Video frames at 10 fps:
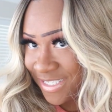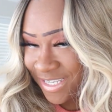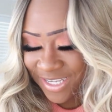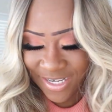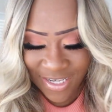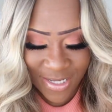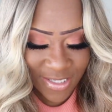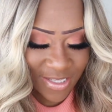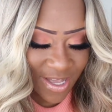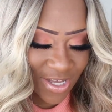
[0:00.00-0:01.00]
It
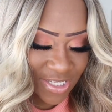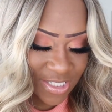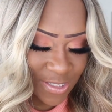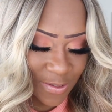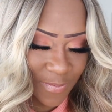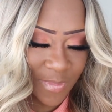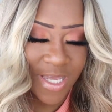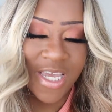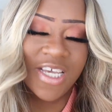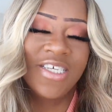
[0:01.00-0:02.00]
is awesome.
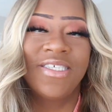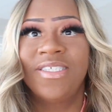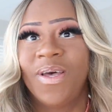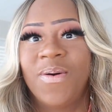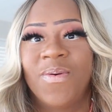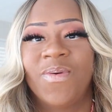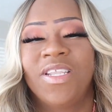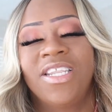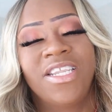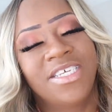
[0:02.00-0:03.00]
So
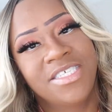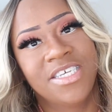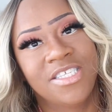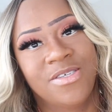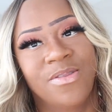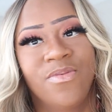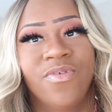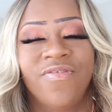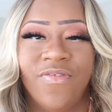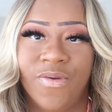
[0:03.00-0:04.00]
let's get to the
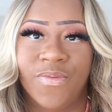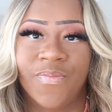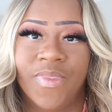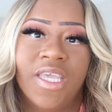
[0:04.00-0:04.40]
review.